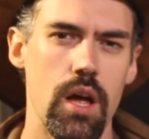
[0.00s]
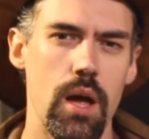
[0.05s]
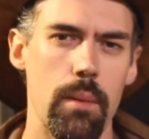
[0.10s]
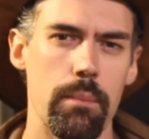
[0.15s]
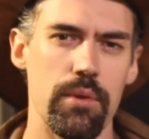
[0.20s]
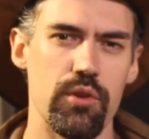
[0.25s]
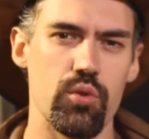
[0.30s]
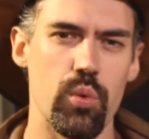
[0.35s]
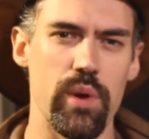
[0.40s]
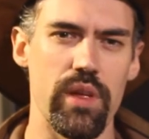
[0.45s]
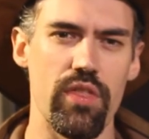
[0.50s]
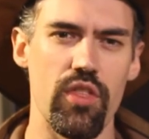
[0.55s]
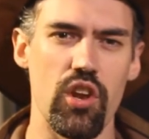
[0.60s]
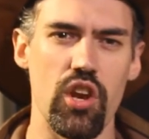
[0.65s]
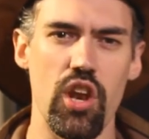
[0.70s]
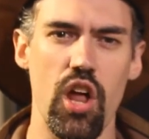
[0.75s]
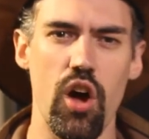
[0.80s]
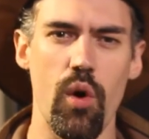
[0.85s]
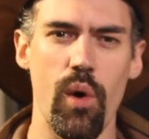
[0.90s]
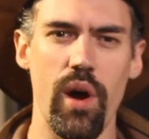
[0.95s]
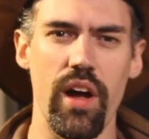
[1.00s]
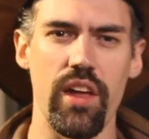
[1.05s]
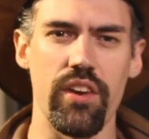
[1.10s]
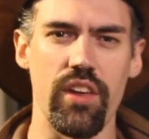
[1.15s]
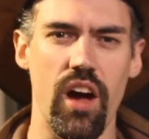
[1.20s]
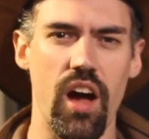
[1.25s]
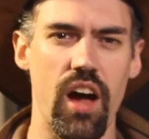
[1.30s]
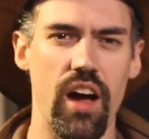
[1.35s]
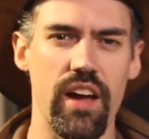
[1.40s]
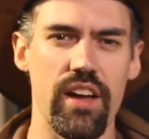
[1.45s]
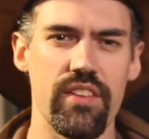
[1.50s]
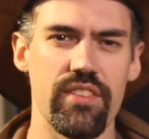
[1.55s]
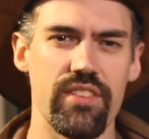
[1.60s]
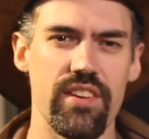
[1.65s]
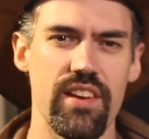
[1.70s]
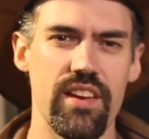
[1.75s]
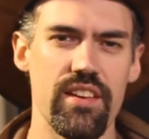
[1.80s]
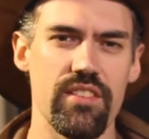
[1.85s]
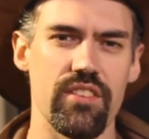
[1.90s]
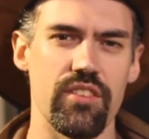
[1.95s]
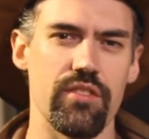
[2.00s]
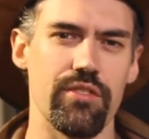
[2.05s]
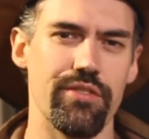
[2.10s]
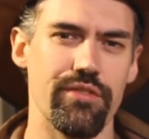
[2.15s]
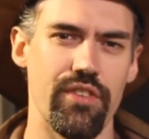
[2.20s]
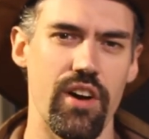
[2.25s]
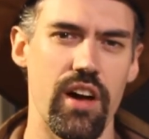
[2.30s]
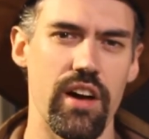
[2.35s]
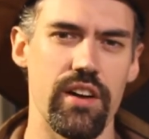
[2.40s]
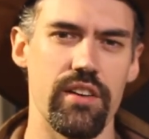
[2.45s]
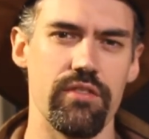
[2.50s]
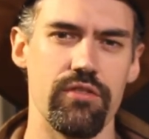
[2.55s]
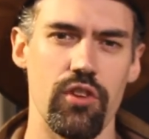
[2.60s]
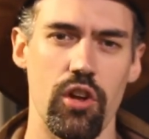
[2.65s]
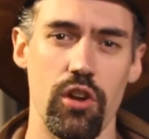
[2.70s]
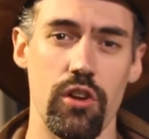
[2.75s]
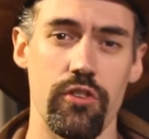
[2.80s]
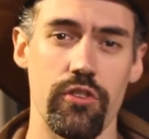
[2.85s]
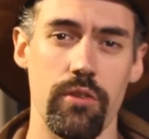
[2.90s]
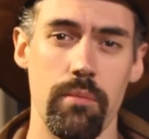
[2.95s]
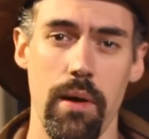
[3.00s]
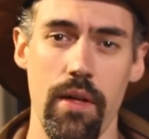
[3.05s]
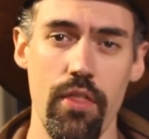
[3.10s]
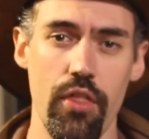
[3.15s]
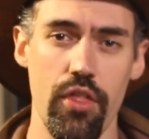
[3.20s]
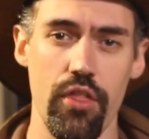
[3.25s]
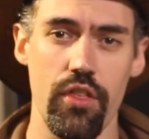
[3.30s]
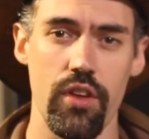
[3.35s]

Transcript: between the lower and higher tiers at $5 a month,